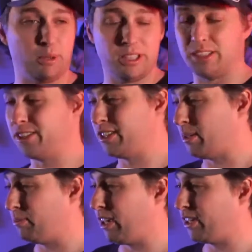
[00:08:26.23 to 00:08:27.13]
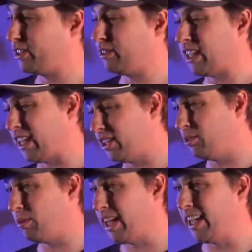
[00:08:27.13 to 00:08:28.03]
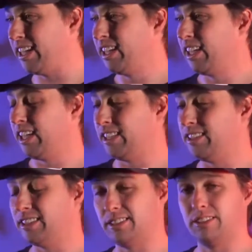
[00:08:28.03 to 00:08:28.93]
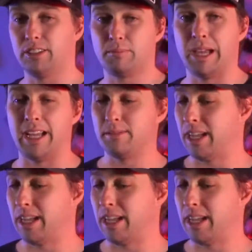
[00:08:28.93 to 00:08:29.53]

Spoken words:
put it somewhere so it's out of the way and it doesn't look bad.